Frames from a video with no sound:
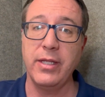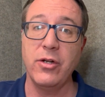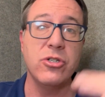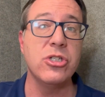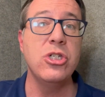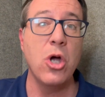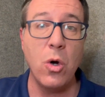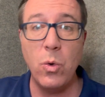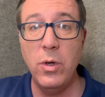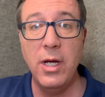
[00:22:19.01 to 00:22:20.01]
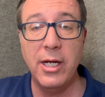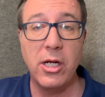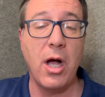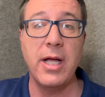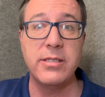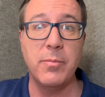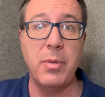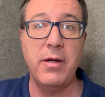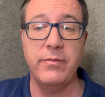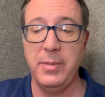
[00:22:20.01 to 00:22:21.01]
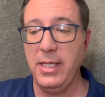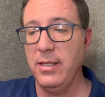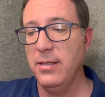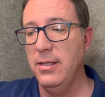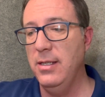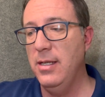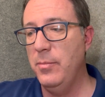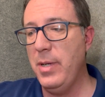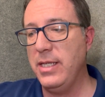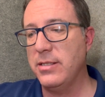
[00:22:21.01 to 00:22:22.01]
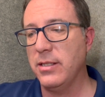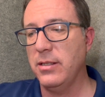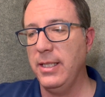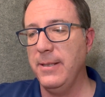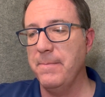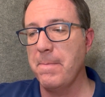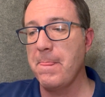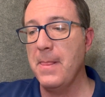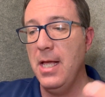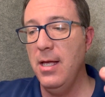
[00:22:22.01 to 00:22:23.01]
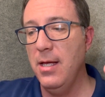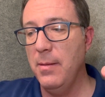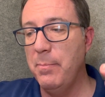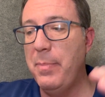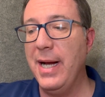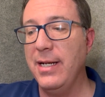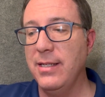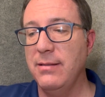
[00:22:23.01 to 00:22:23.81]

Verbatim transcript: There is no gods above me, basically. But